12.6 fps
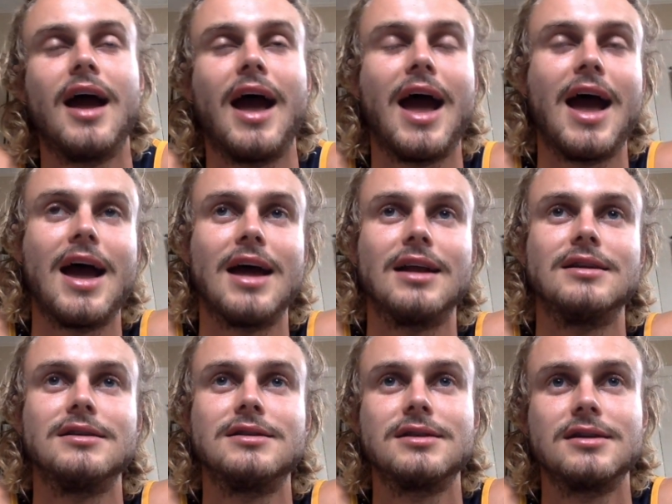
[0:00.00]

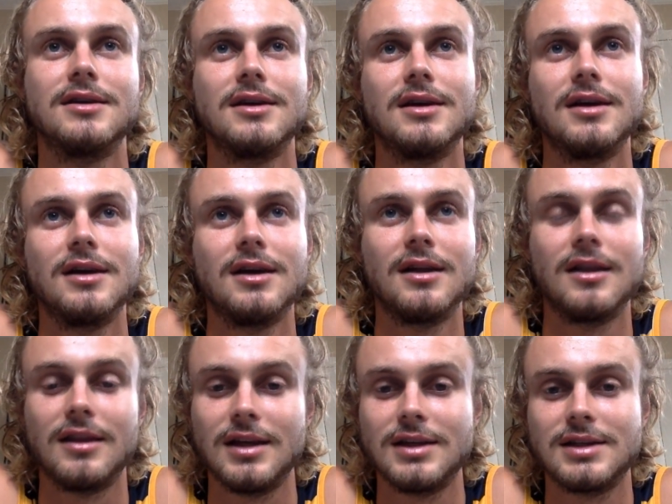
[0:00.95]
And
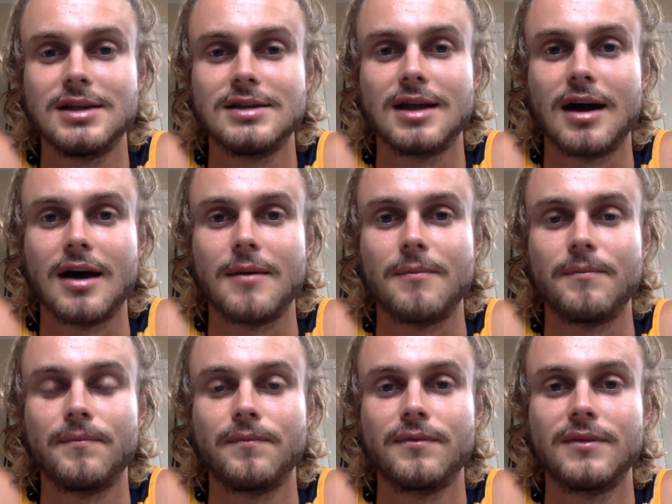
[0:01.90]
this is,
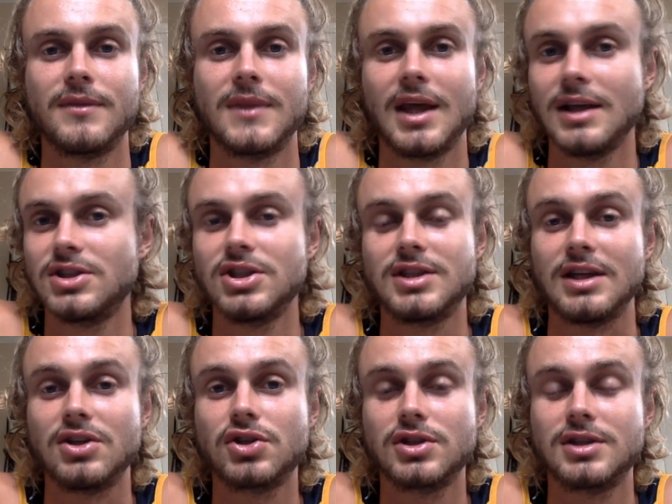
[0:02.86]
it's just
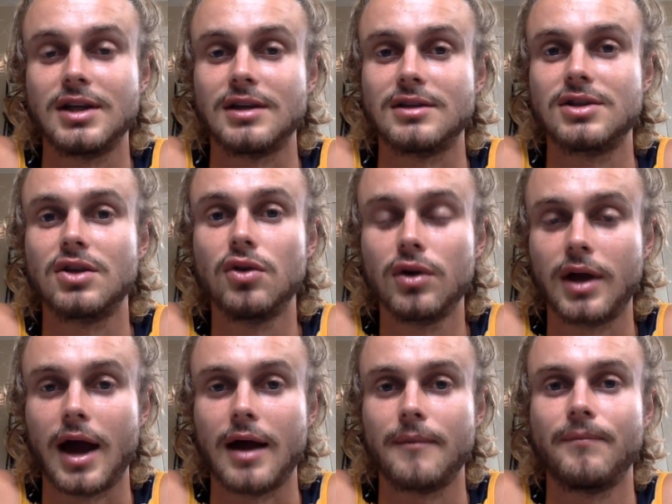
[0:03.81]
interesting to look
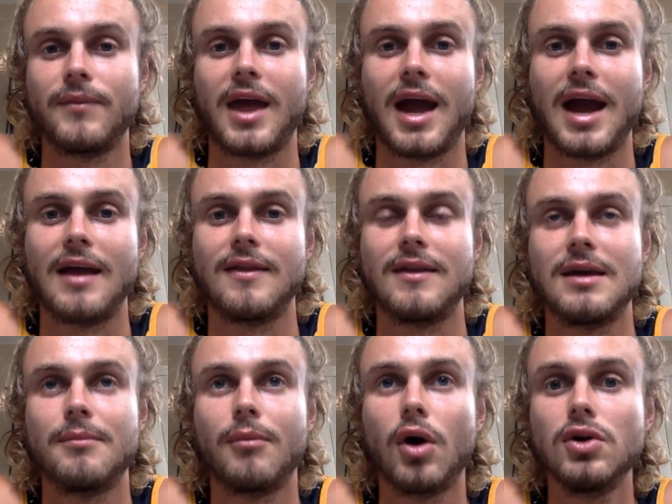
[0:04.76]
at. And the
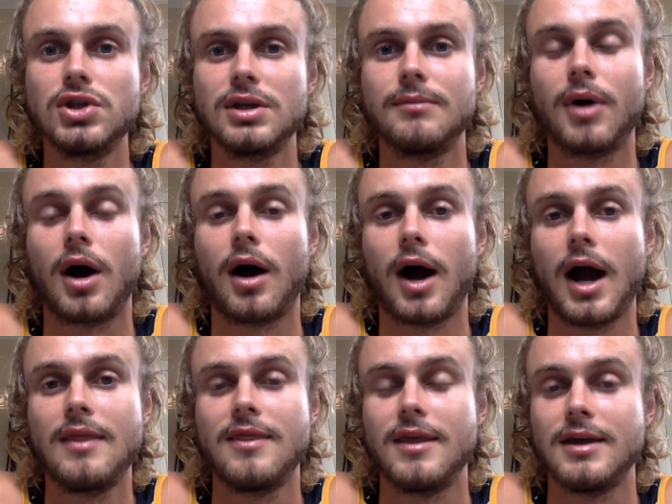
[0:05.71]
emotion
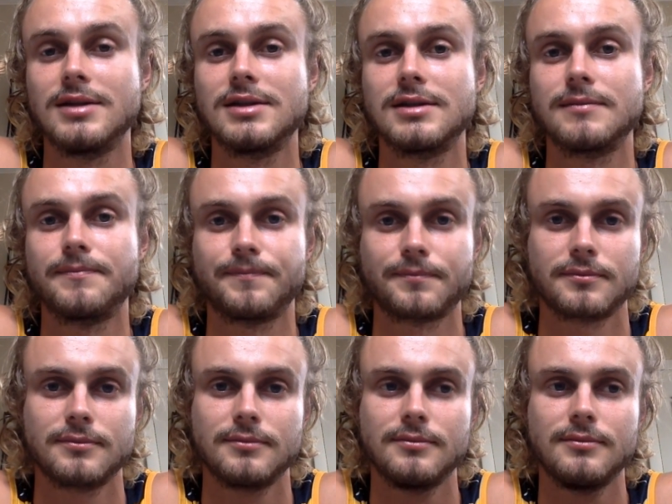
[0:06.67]
behind this,
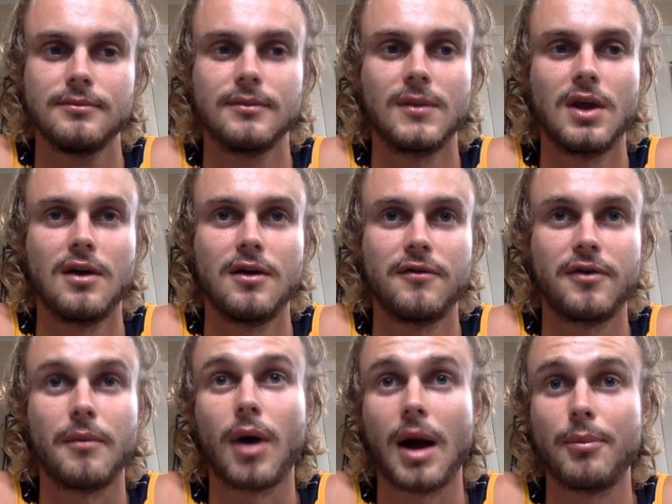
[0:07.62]

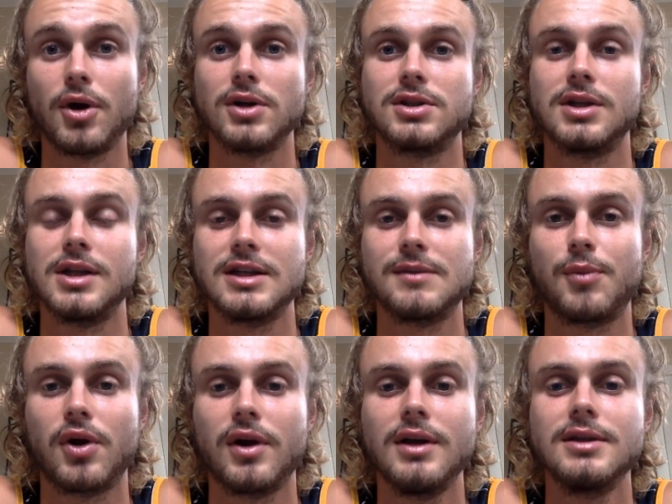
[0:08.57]
from my personal
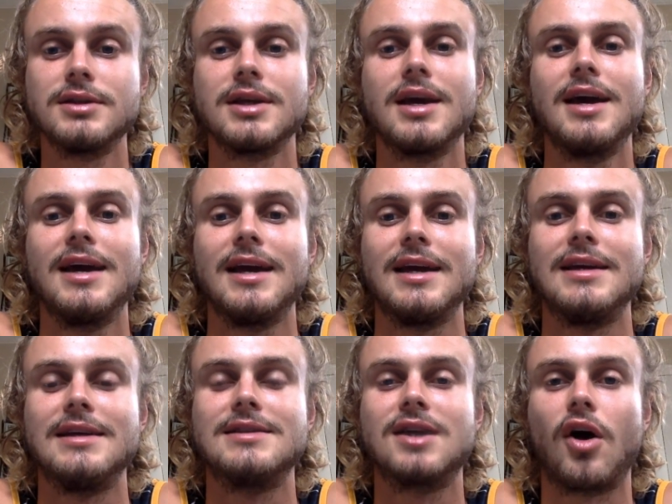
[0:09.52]
experience,
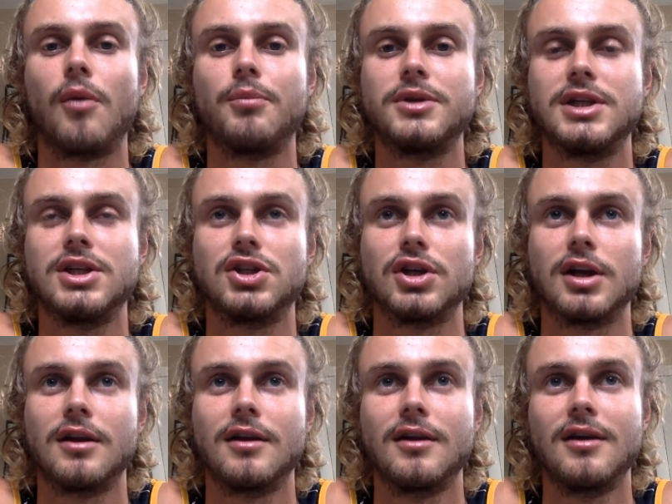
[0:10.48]
is
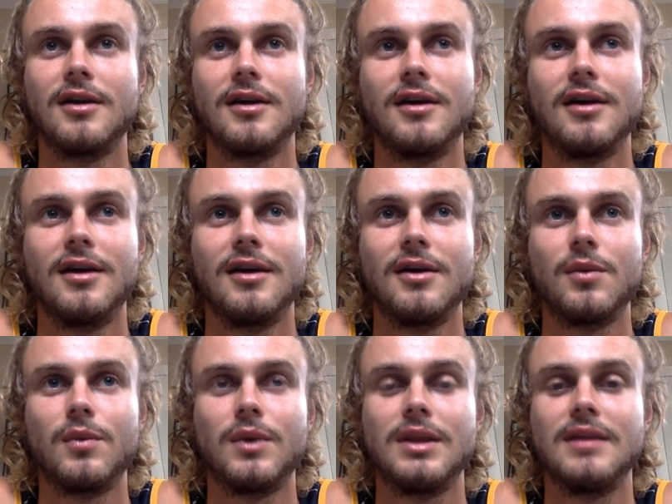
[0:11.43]
competition.
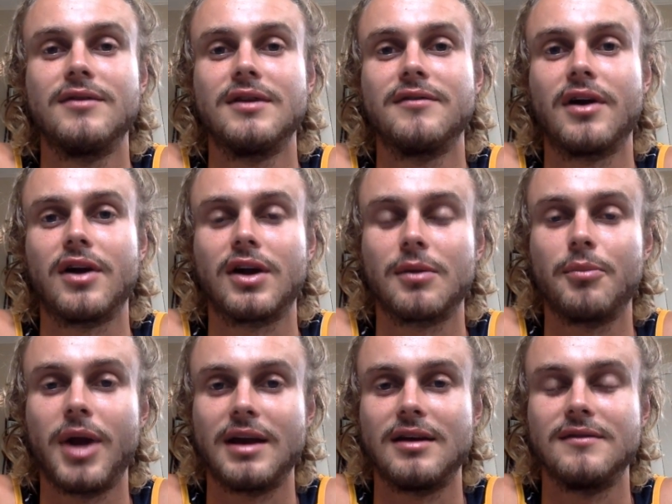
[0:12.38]
We live in a very
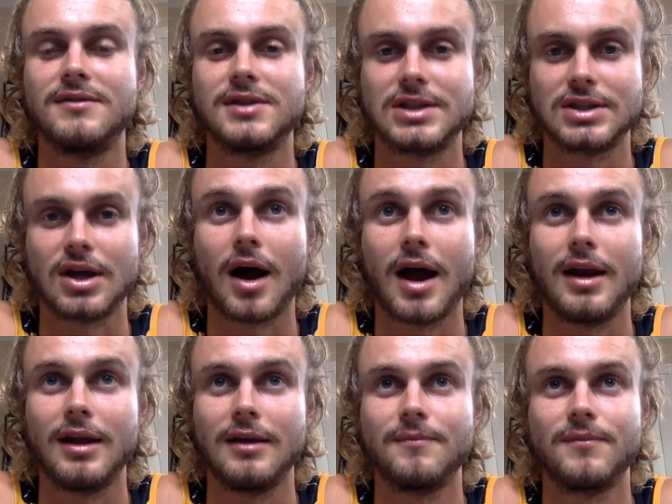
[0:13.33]
competitive
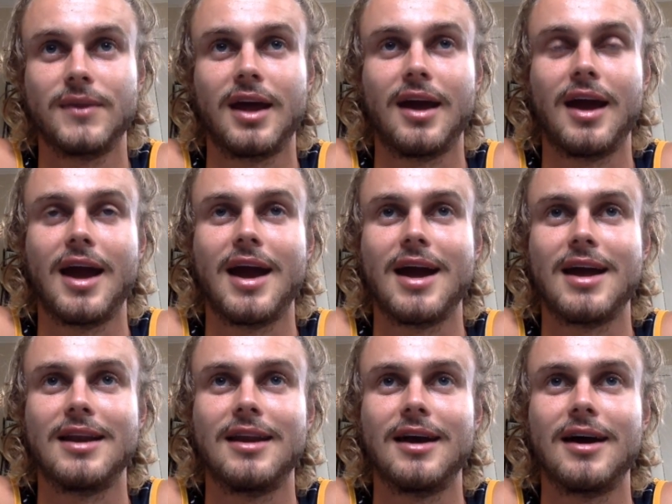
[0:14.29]
society,
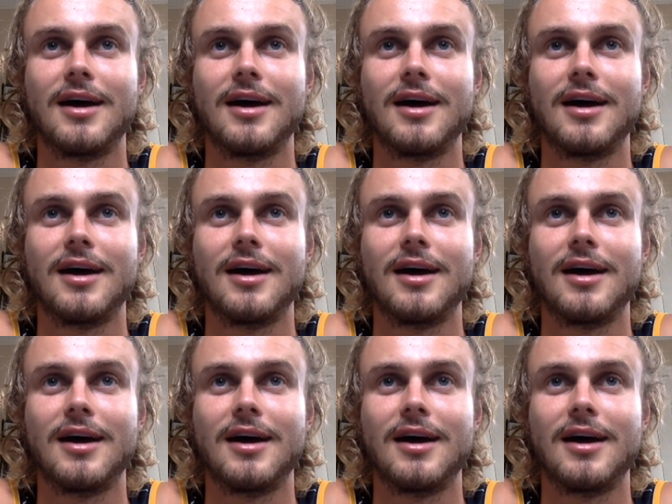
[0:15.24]
and